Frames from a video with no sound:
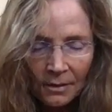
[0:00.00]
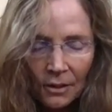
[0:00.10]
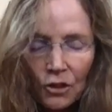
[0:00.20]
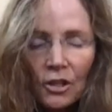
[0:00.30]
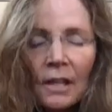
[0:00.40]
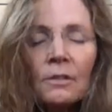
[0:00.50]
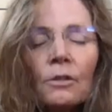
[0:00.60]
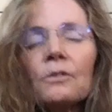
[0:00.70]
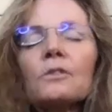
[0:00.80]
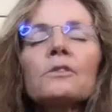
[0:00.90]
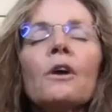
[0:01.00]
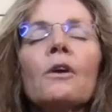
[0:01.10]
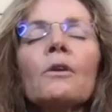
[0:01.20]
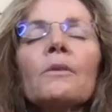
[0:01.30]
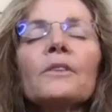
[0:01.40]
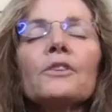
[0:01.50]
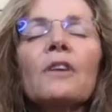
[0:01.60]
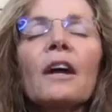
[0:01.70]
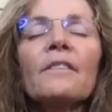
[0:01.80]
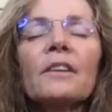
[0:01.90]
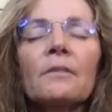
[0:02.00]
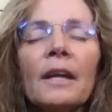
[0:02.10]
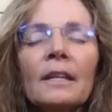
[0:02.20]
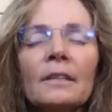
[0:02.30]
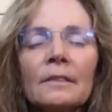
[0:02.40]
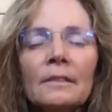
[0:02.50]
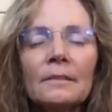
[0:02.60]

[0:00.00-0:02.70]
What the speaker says: the gentle snow and the driving rain.